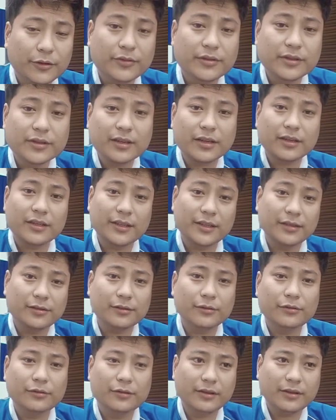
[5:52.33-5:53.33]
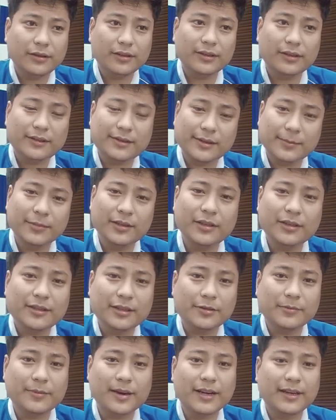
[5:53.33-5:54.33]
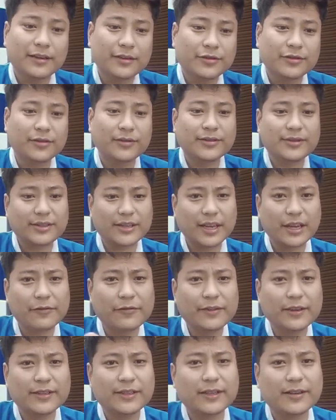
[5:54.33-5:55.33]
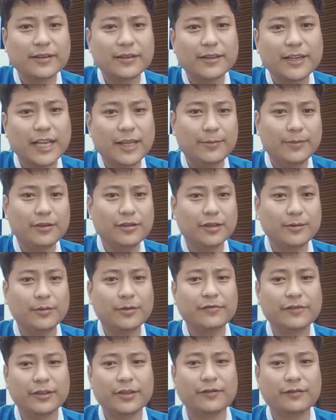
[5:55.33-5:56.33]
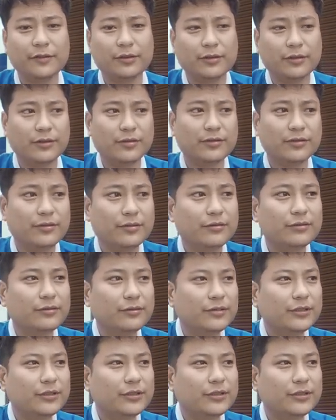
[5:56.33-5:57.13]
You just can't include similar cinematic shots every single time you come up with a vlog. So